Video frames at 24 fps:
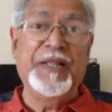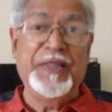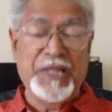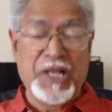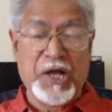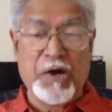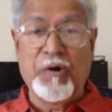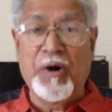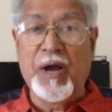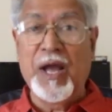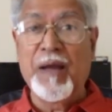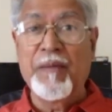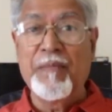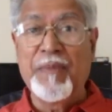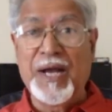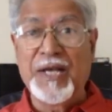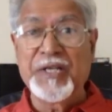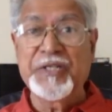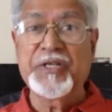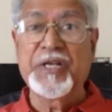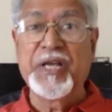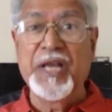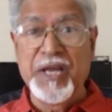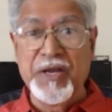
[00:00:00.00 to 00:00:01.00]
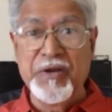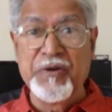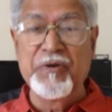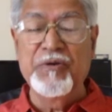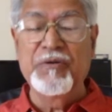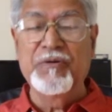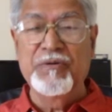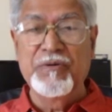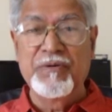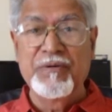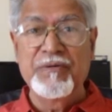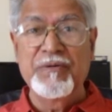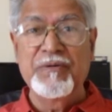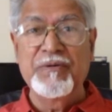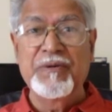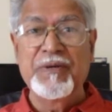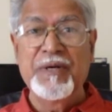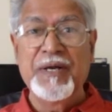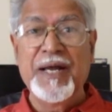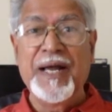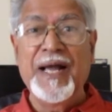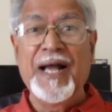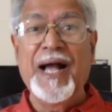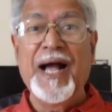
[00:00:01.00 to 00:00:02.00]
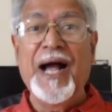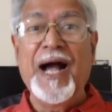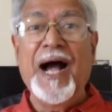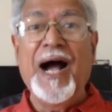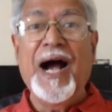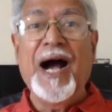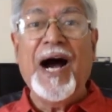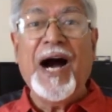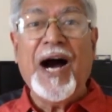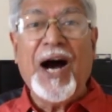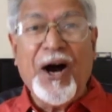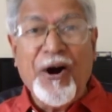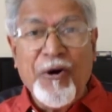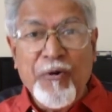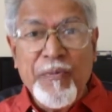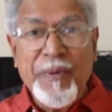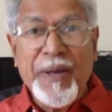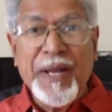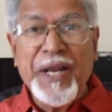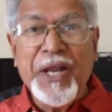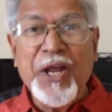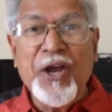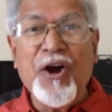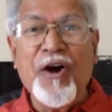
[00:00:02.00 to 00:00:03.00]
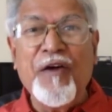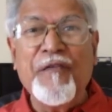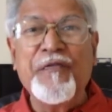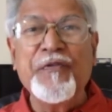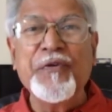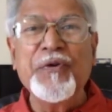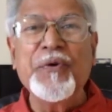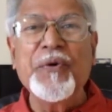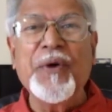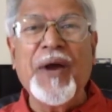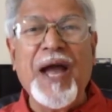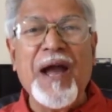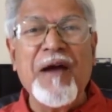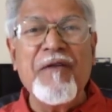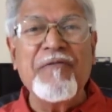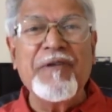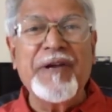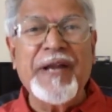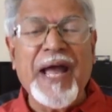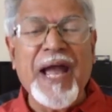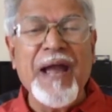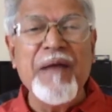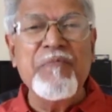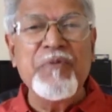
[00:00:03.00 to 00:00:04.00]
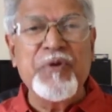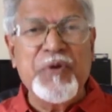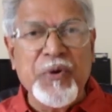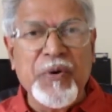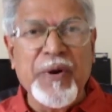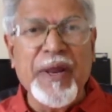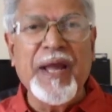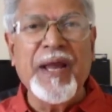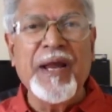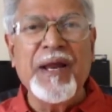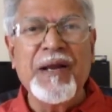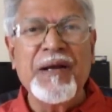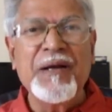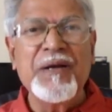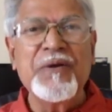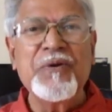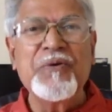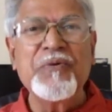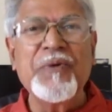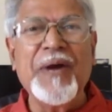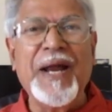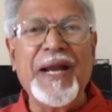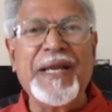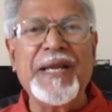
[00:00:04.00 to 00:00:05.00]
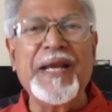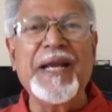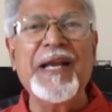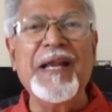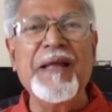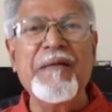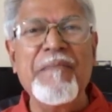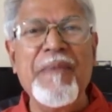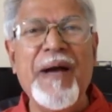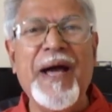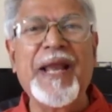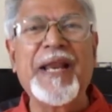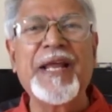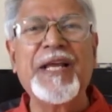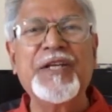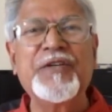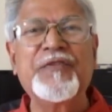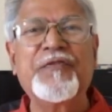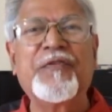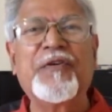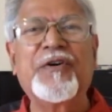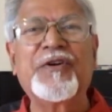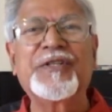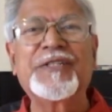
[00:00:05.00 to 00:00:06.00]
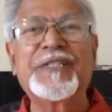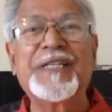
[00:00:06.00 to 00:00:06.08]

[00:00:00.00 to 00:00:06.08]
Now I am asking you, how many of you have time today to attend a marriage for